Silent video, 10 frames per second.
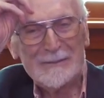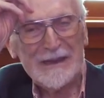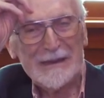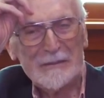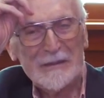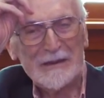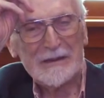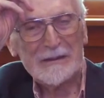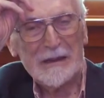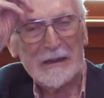
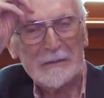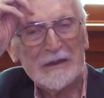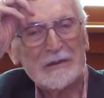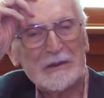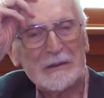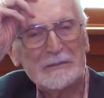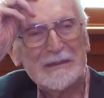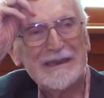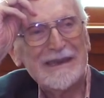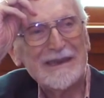Mil- uh, Milgram.
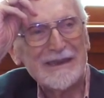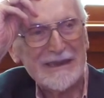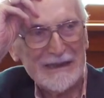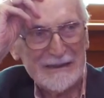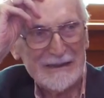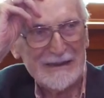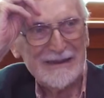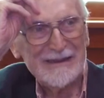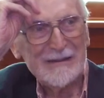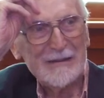The, oh, really?
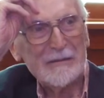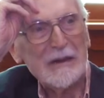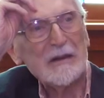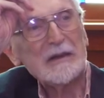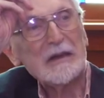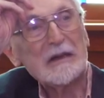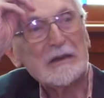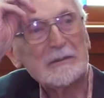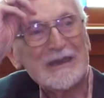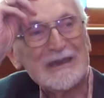the
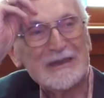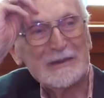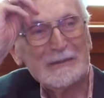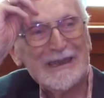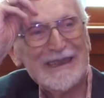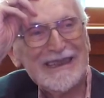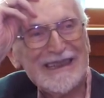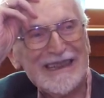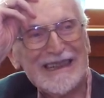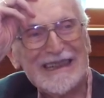younger Milgram.
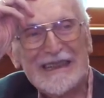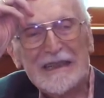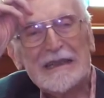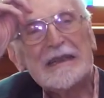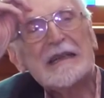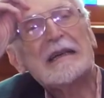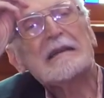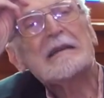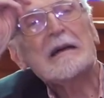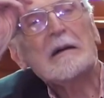He, he
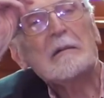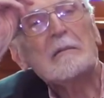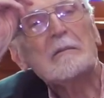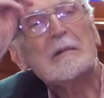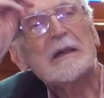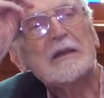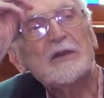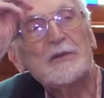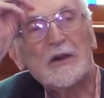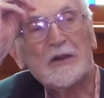had, uh, when
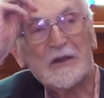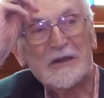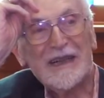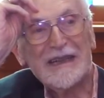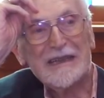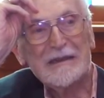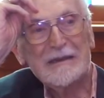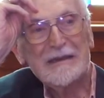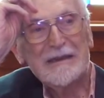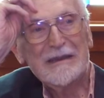his father died,
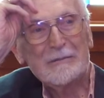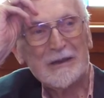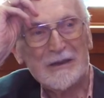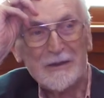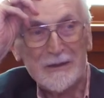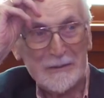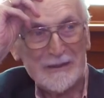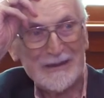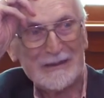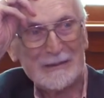when Arthur
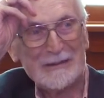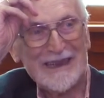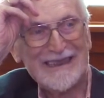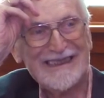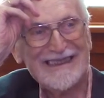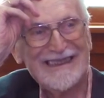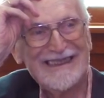Milgram died,